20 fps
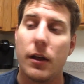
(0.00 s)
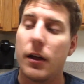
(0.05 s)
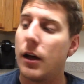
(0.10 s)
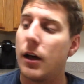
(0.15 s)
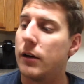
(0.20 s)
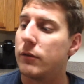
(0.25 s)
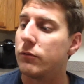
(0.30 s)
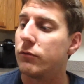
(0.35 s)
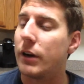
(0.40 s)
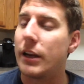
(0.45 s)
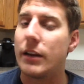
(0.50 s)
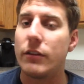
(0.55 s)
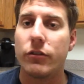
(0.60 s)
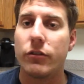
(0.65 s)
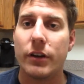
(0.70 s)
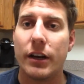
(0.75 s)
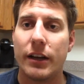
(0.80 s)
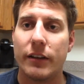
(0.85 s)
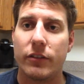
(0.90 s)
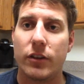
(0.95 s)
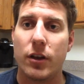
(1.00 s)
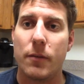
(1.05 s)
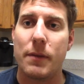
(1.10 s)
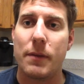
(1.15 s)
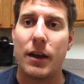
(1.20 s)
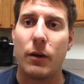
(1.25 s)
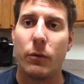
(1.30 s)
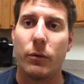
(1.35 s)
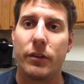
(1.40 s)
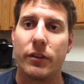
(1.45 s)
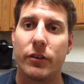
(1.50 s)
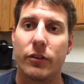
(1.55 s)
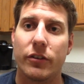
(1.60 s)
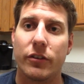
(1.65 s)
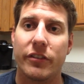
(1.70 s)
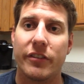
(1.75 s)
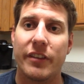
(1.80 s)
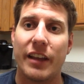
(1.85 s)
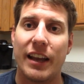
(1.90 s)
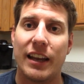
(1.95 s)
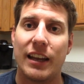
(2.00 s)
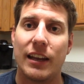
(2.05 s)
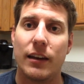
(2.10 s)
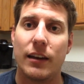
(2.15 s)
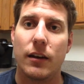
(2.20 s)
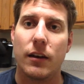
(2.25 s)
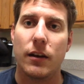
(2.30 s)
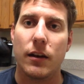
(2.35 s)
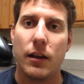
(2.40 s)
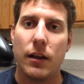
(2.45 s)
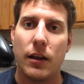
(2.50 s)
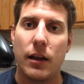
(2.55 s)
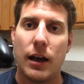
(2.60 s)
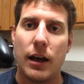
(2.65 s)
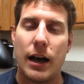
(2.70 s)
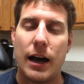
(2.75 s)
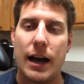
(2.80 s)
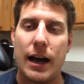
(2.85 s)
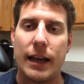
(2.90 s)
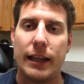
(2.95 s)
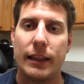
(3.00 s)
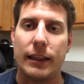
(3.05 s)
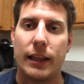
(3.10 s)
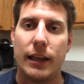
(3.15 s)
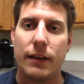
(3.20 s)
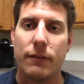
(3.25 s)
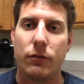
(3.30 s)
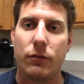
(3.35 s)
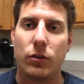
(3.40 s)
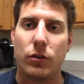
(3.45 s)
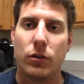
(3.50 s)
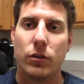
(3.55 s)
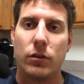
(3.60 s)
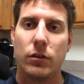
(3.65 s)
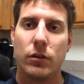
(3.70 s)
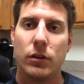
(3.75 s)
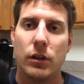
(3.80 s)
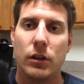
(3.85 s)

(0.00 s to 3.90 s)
Razer has come out with their second high-level